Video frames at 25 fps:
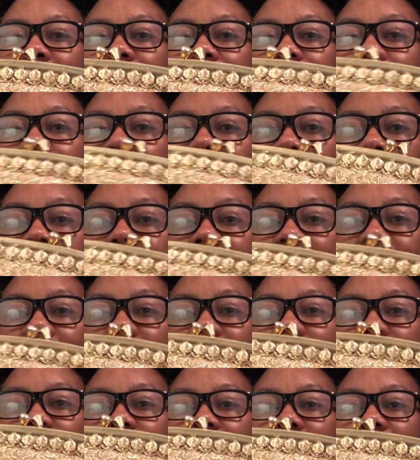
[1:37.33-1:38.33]
Yeah,
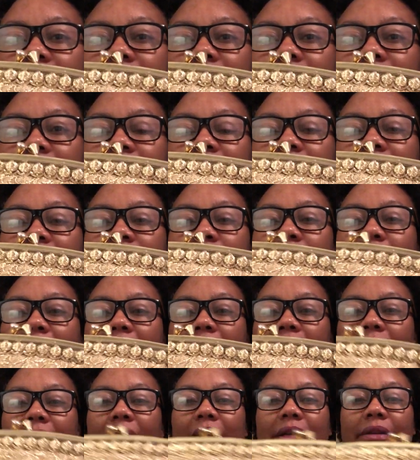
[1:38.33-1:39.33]
definitely 60s
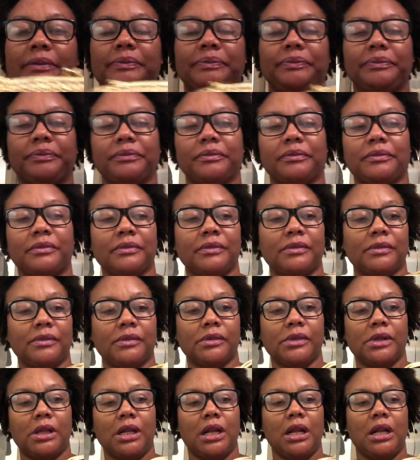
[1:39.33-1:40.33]
bag,
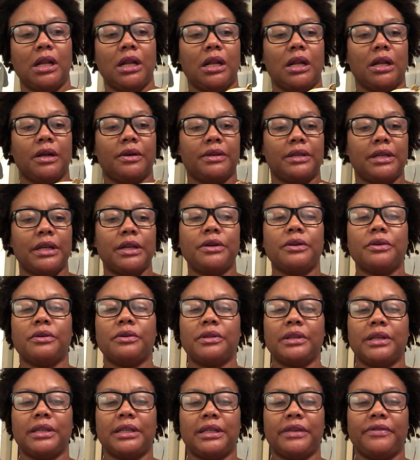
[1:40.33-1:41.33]
because I
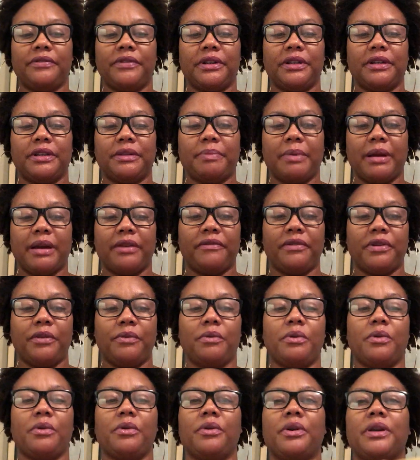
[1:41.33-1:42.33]
know the 70s bag very
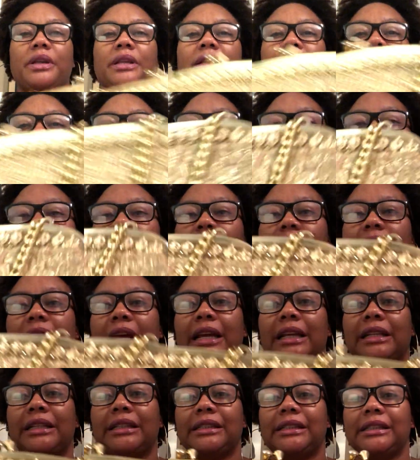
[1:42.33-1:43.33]
well. You can see it's got
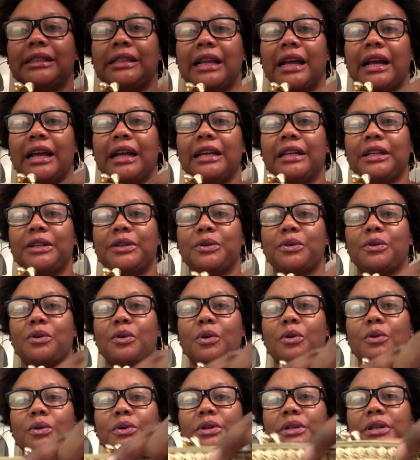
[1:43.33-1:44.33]
like a little
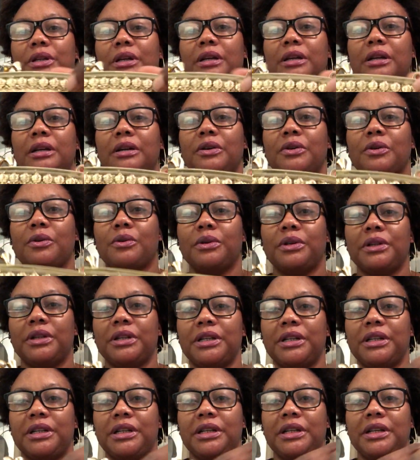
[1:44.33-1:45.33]

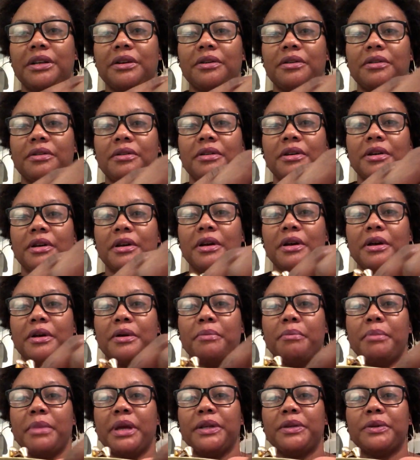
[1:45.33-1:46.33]
golden detail,
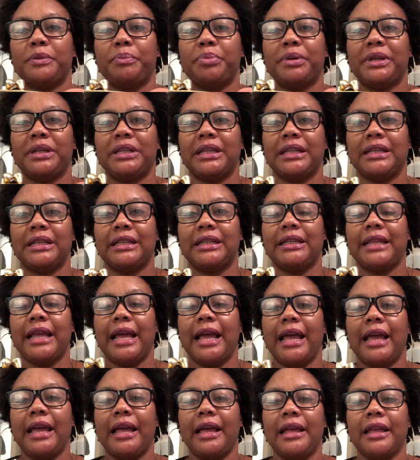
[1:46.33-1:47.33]
metal pieces
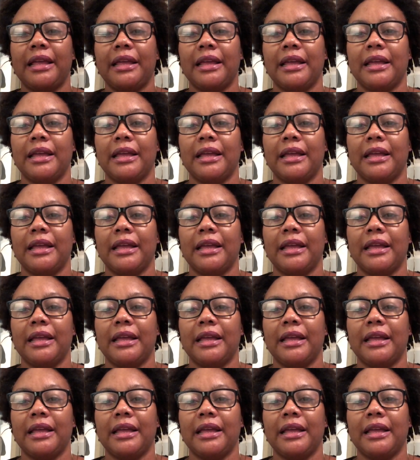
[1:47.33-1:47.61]
there,